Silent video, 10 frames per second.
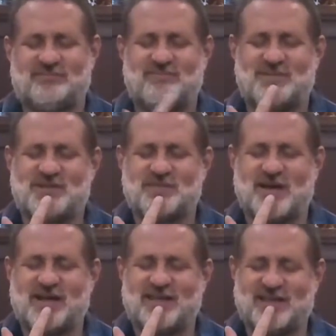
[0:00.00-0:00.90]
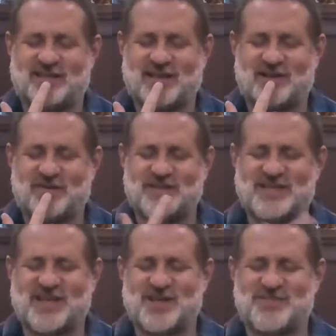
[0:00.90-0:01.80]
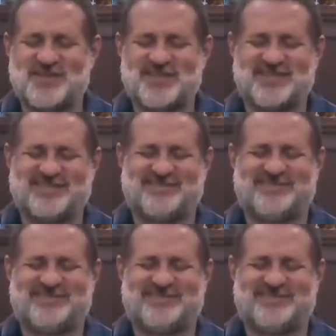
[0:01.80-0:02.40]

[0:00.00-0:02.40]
And smiling, that always helps.